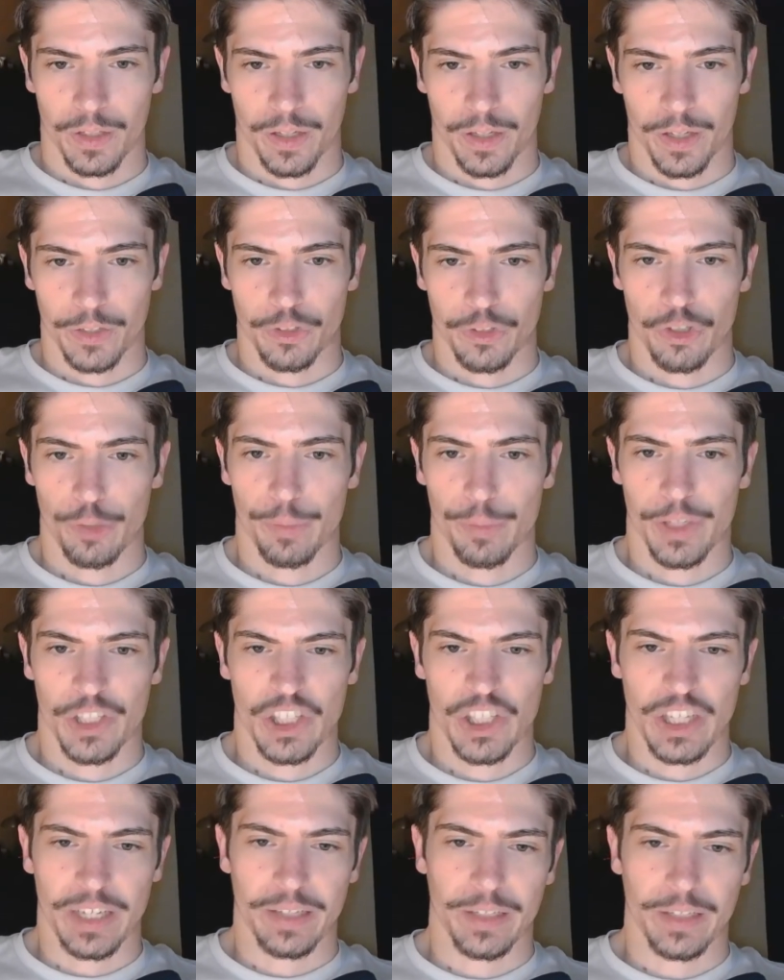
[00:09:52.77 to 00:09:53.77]
Too much
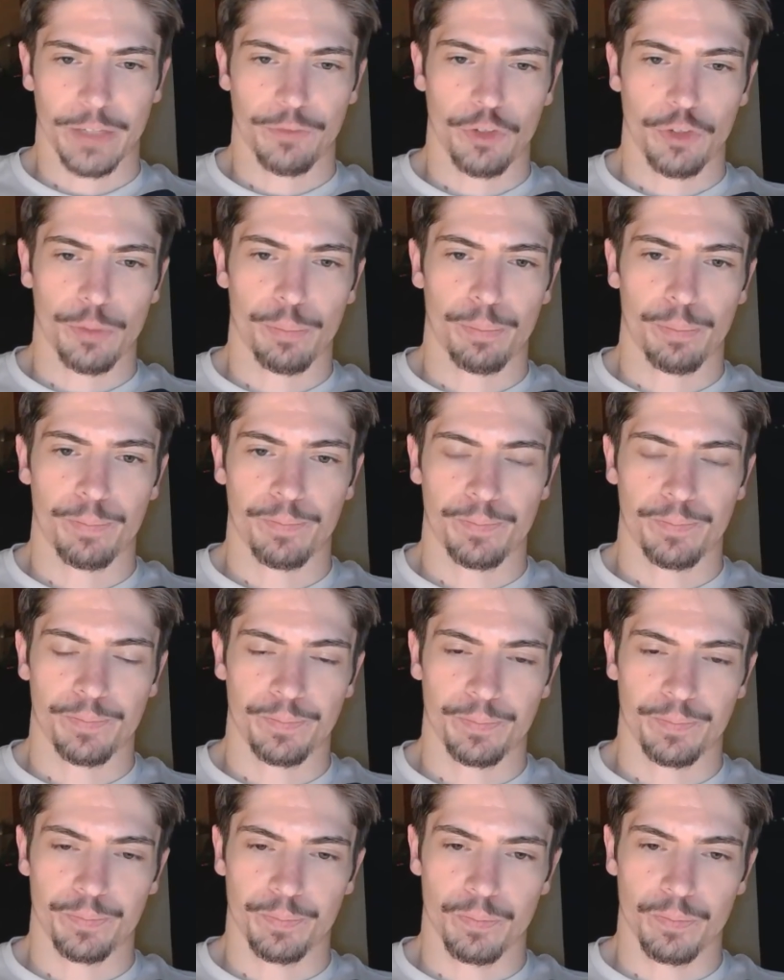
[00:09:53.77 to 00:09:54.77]
heat, if you
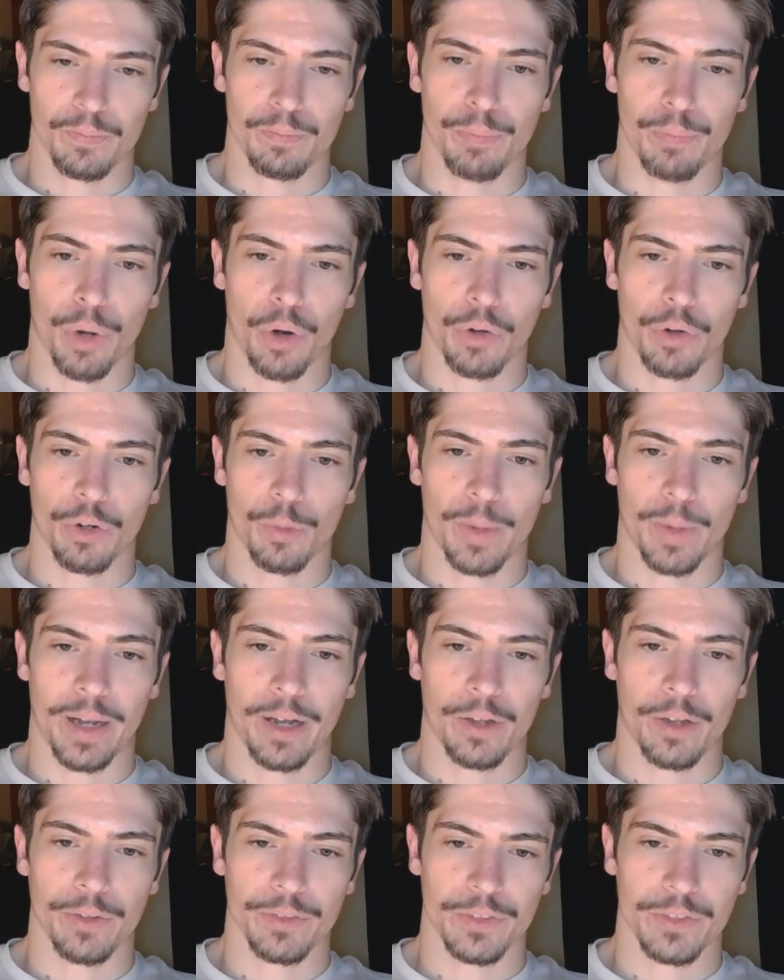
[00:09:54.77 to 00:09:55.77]
burn
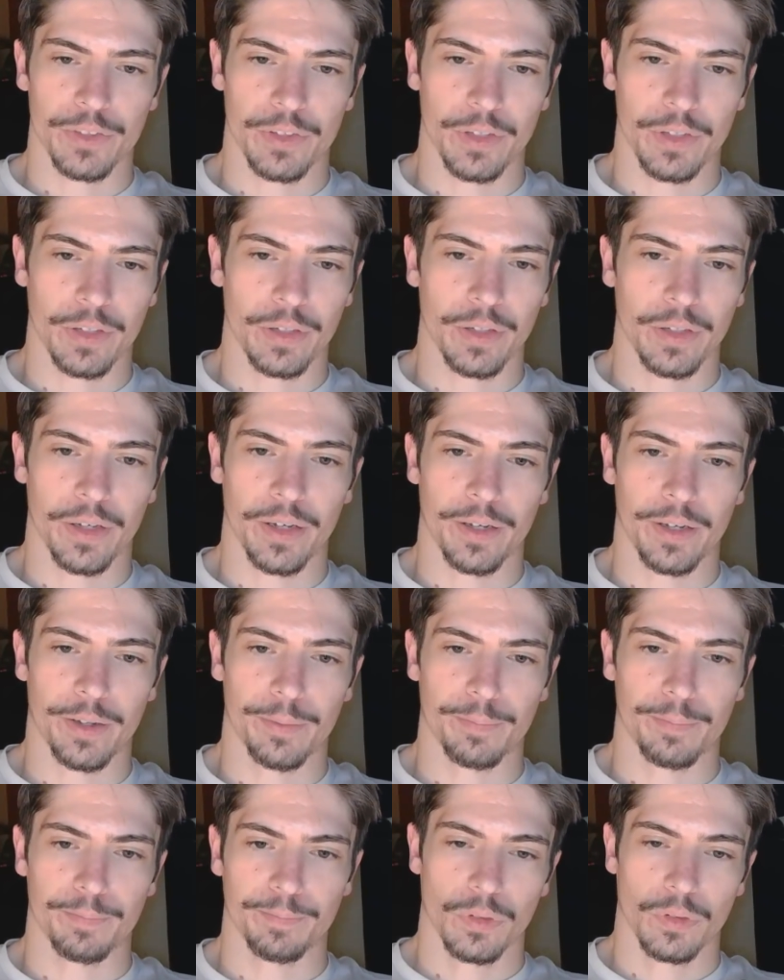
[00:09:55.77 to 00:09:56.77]
around
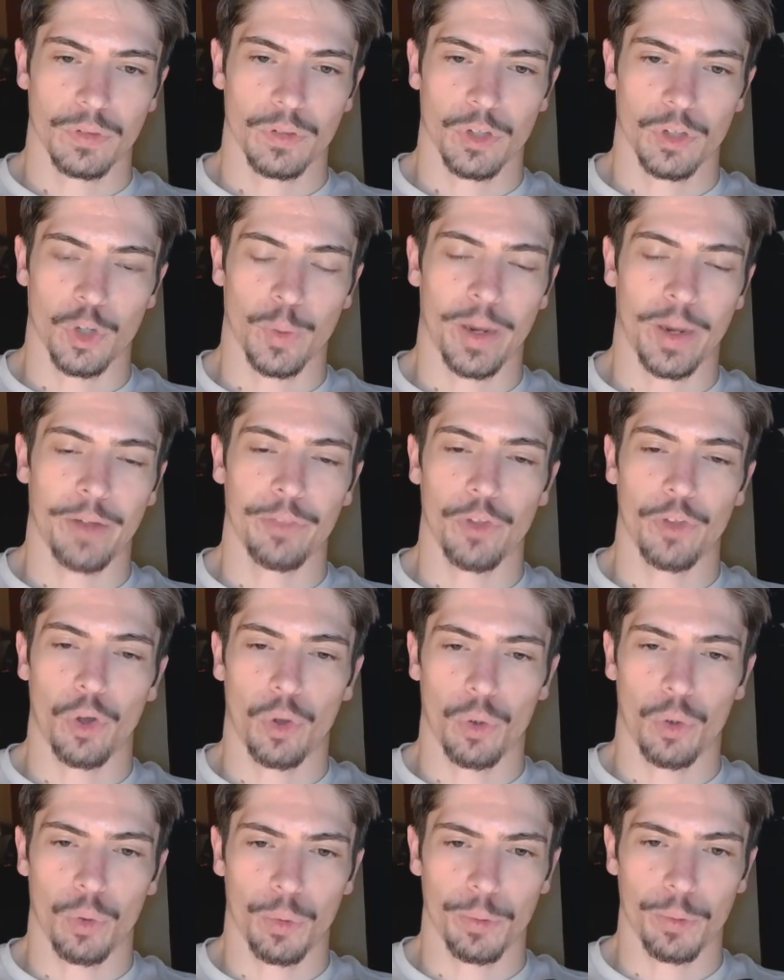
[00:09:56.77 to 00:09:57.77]
the
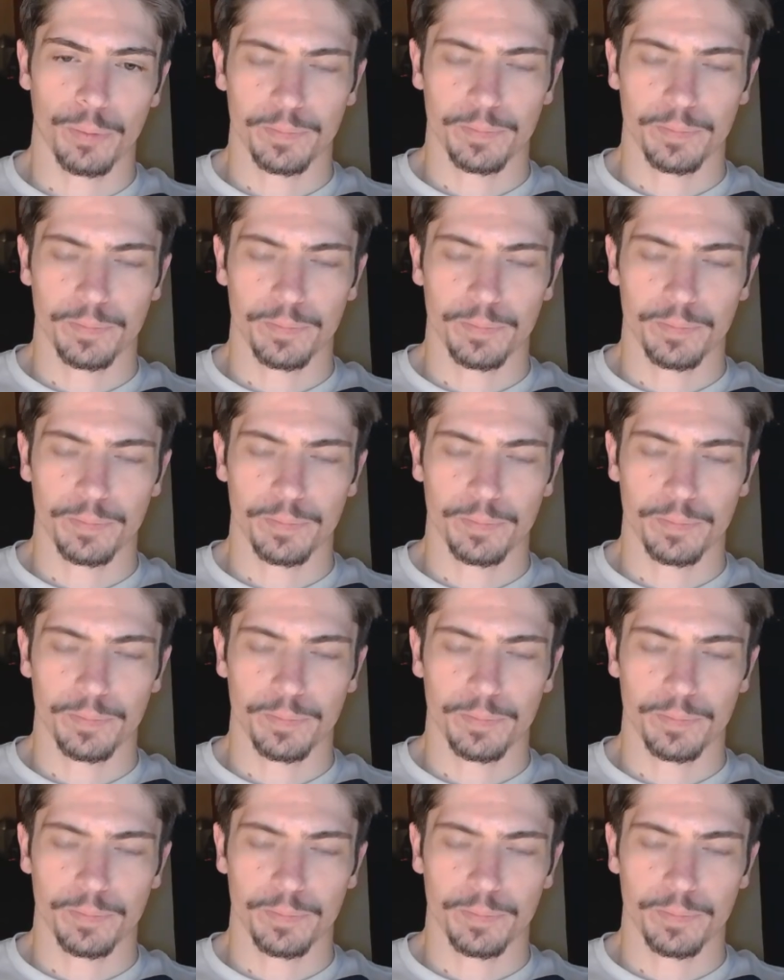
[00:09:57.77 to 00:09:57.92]
hole,